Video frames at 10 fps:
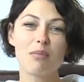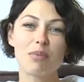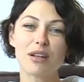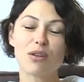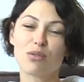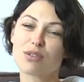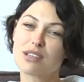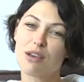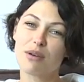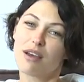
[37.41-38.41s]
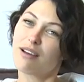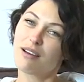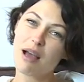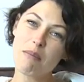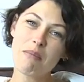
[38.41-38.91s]
but also
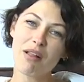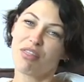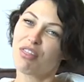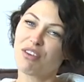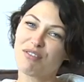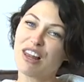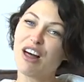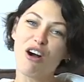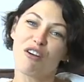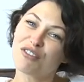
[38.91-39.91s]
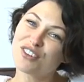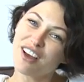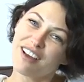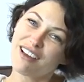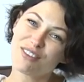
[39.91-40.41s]
a month of laughter
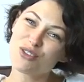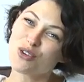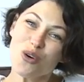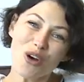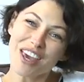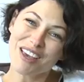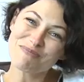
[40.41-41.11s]
and joy.